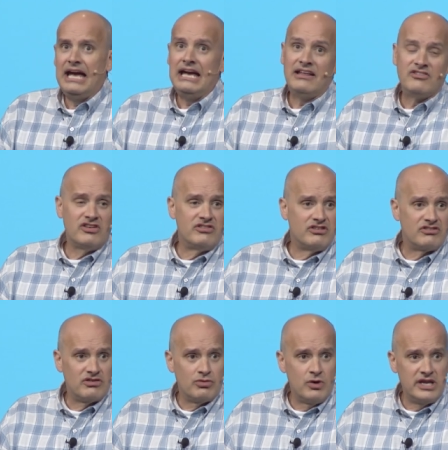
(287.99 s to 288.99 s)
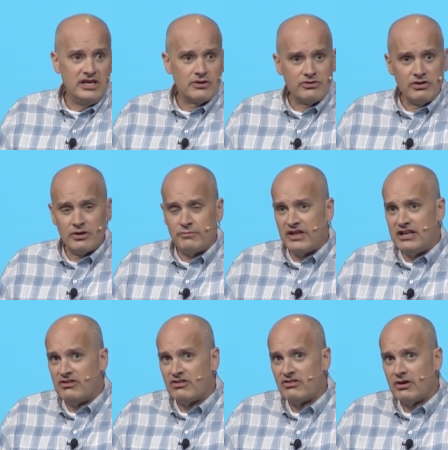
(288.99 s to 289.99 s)
And since it's a twenty-year term, they
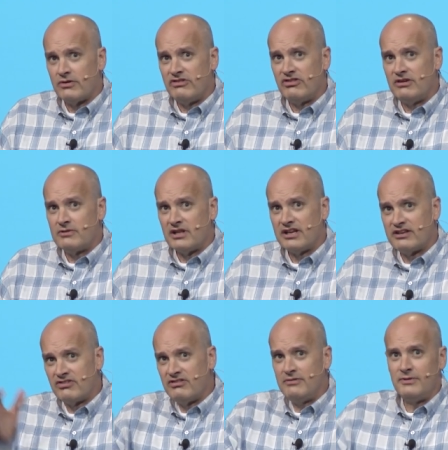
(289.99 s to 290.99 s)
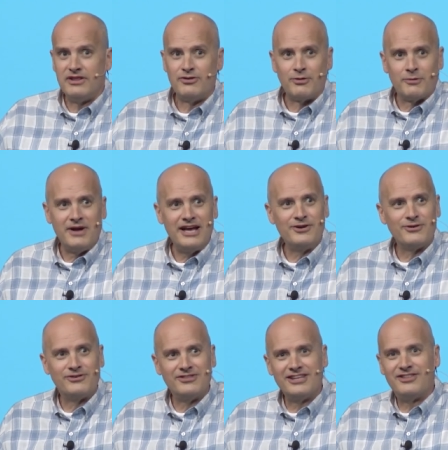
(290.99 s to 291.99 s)
just always seem to like to send me these
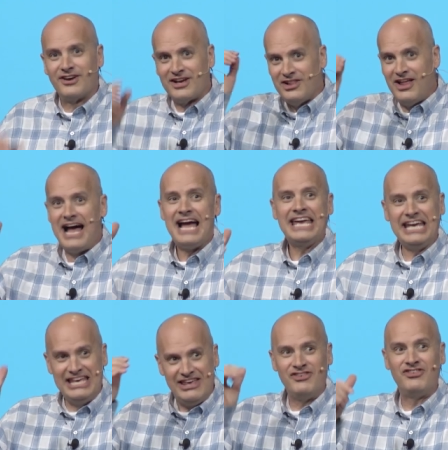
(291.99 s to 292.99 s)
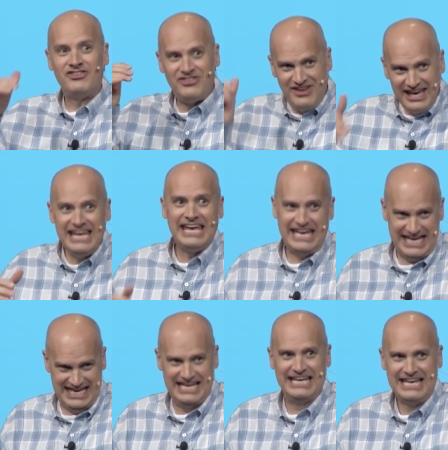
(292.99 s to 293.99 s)
reminders that the clock is
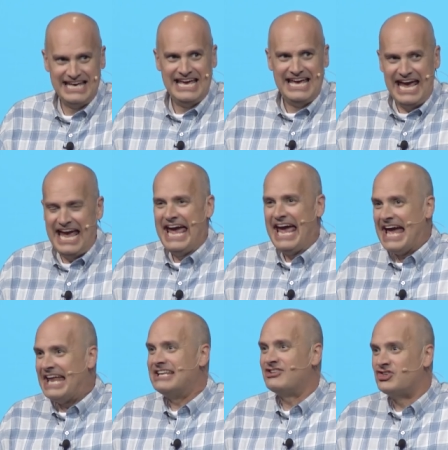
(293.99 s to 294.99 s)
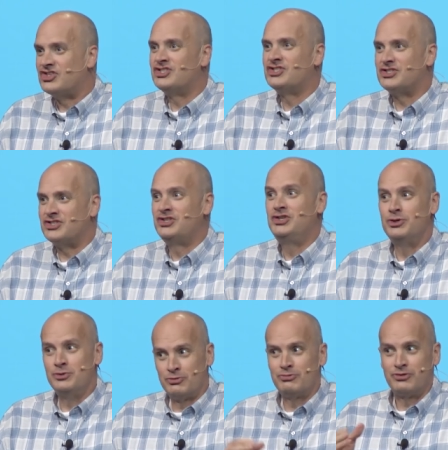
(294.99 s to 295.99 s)
ticking and
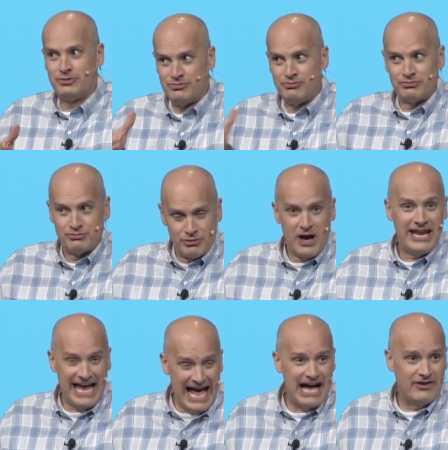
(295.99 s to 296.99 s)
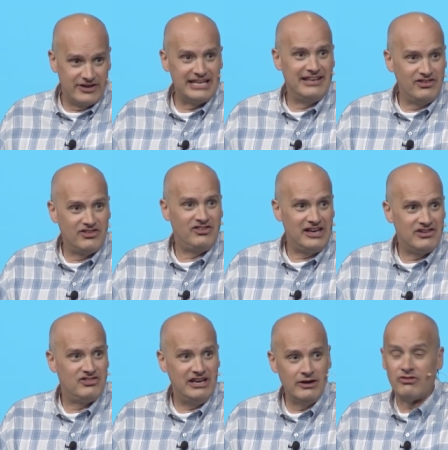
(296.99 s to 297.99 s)
you run out in
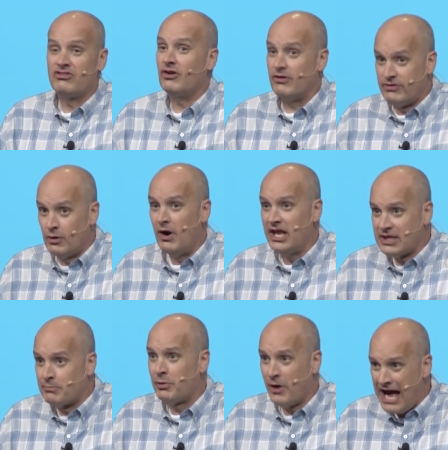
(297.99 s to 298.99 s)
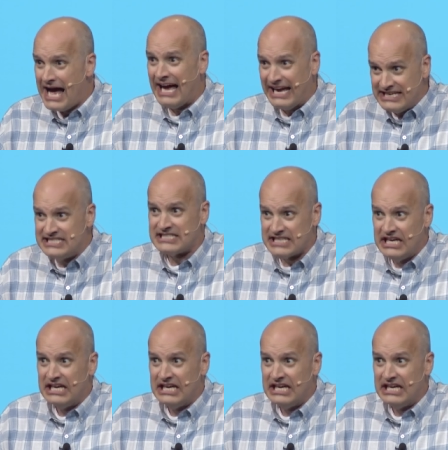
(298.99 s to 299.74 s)
six years. So if you want the prize,